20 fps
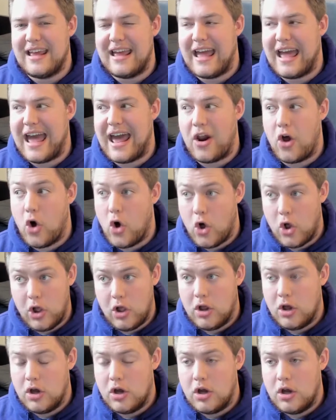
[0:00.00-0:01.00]
at all,
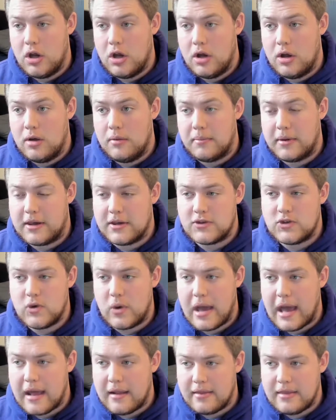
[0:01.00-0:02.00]
because you
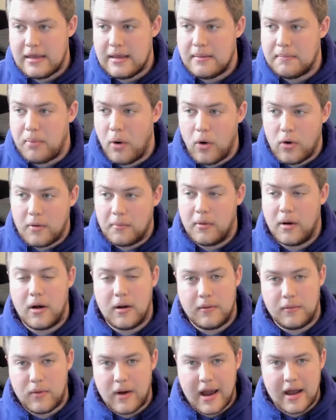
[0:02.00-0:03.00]
had the
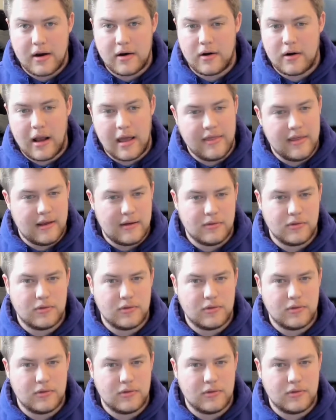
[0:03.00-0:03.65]
Pokemon rider, I think,